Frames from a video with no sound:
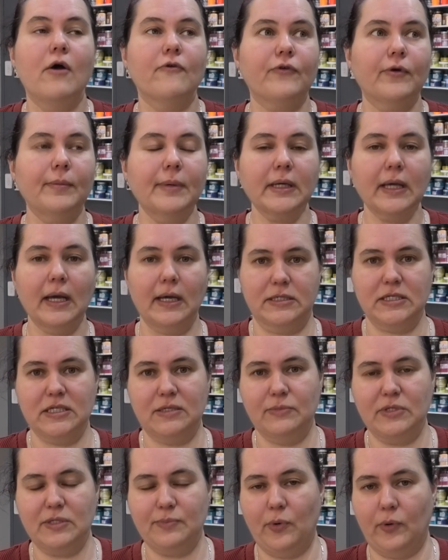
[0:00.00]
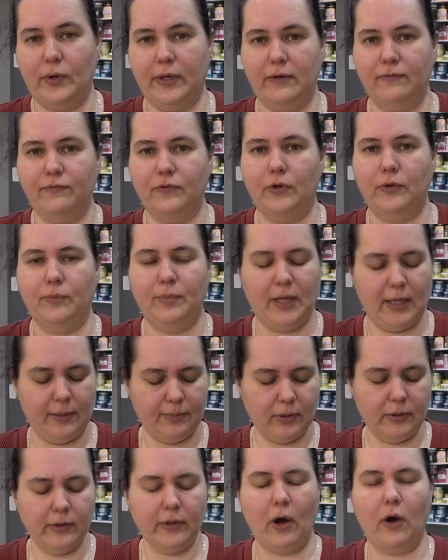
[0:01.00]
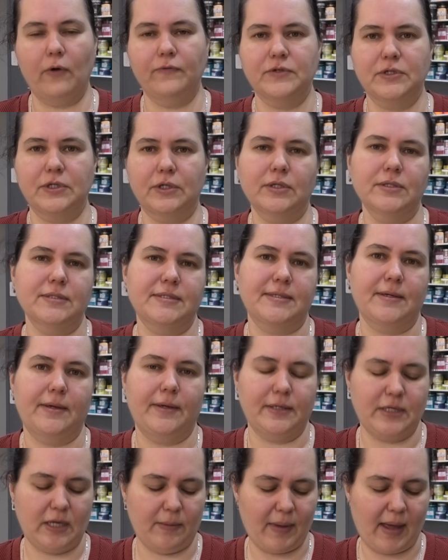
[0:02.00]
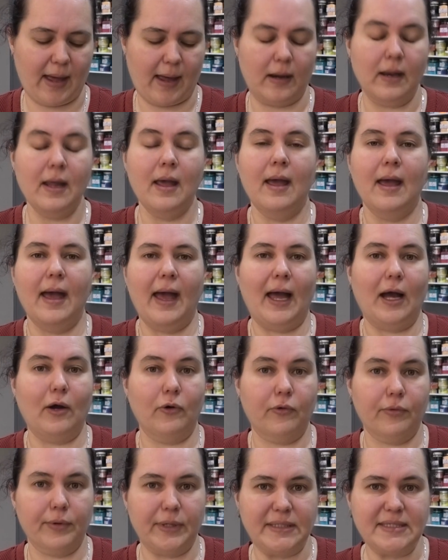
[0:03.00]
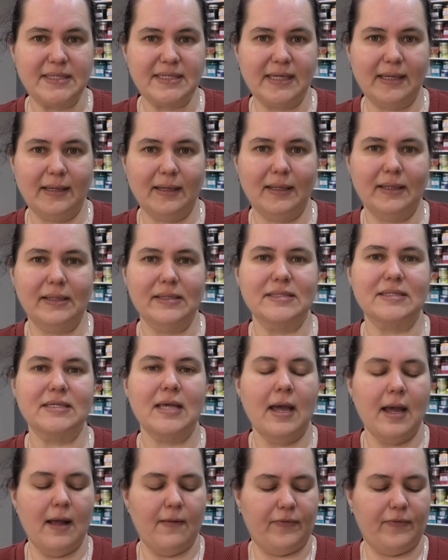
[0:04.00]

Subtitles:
From a customer's point of view, people are often concerned about how greasy it is,